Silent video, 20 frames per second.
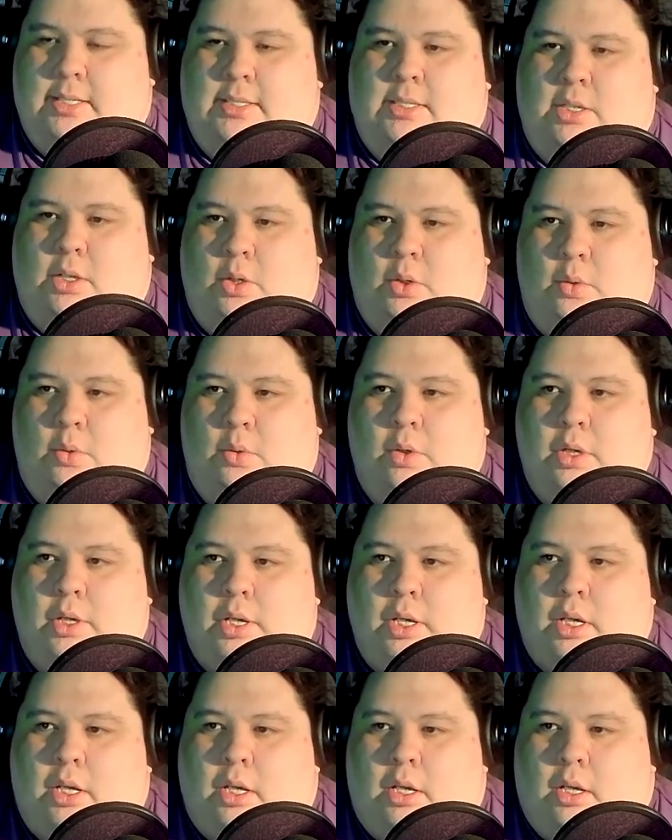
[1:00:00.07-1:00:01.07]
so
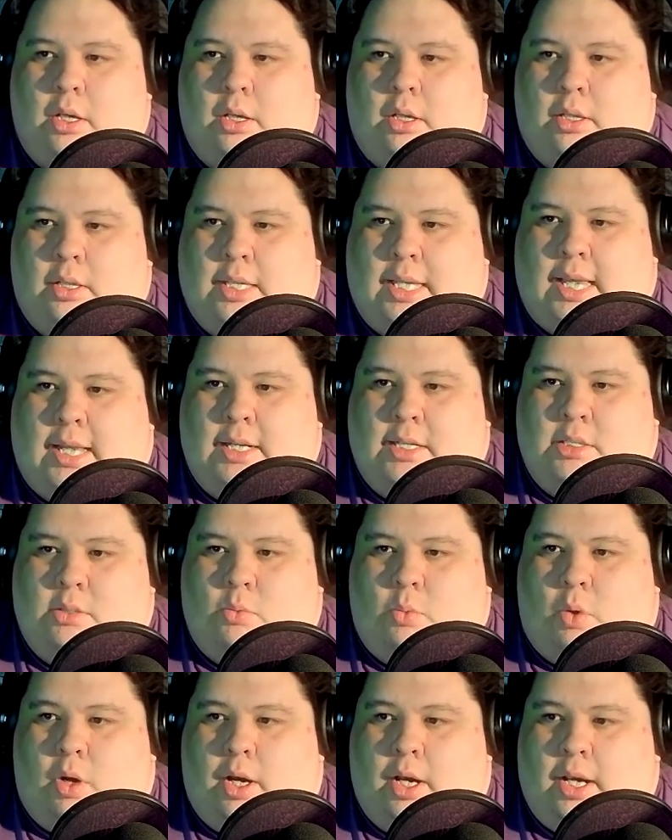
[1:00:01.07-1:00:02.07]
that is
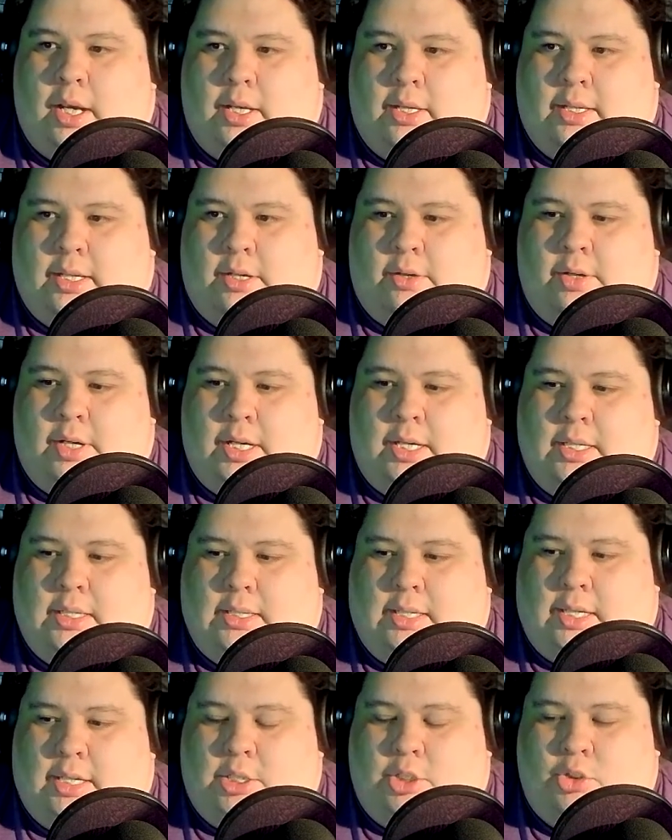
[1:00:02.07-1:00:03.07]
why there
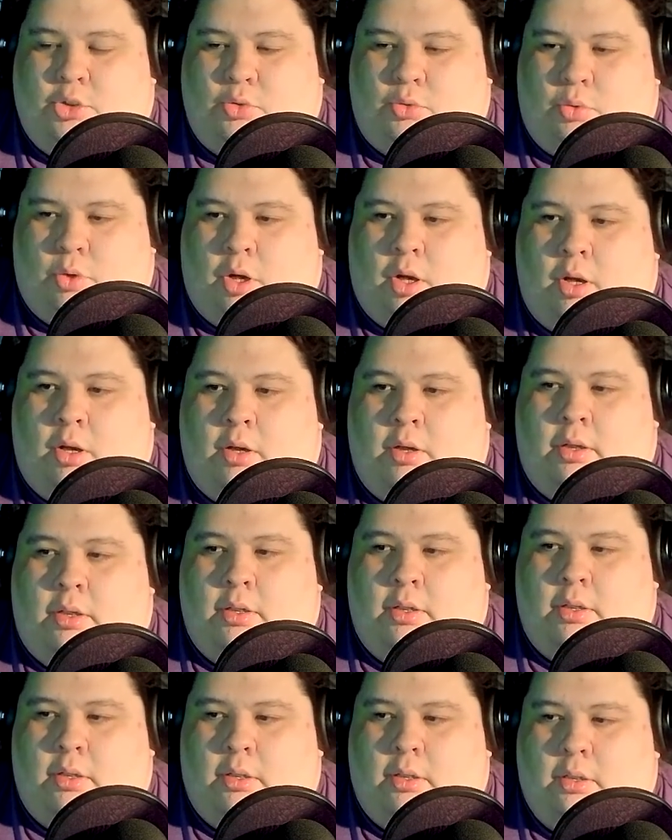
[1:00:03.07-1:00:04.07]
is a strong